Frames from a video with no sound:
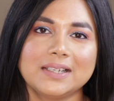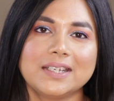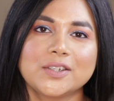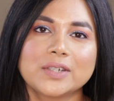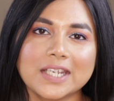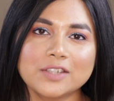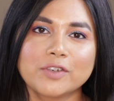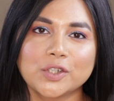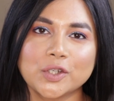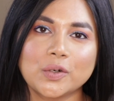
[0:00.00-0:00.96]
In today's
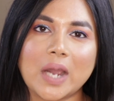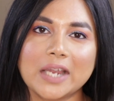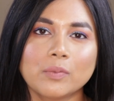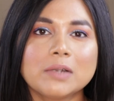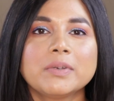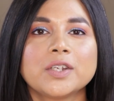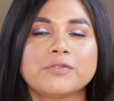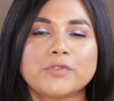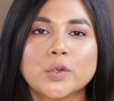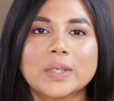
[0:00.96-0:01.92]
video, I will be
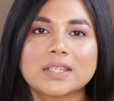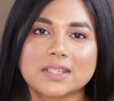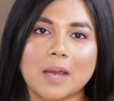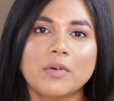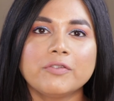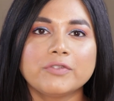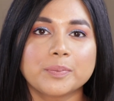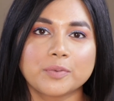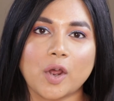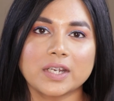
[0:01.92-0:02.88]
reviewing some of the
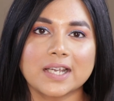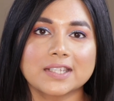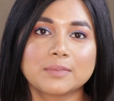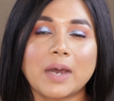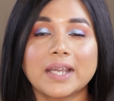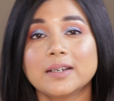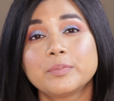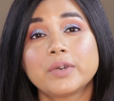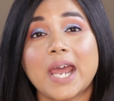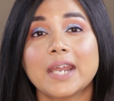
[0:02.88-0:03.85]
products by a
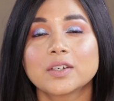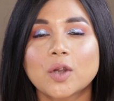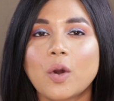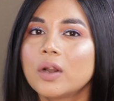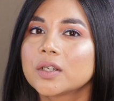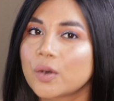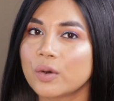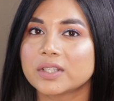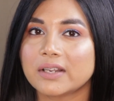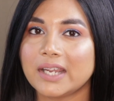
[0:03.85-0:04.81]
brand called
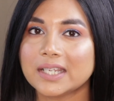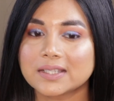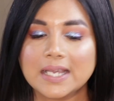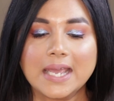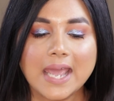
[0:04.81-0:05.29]
Cosrx,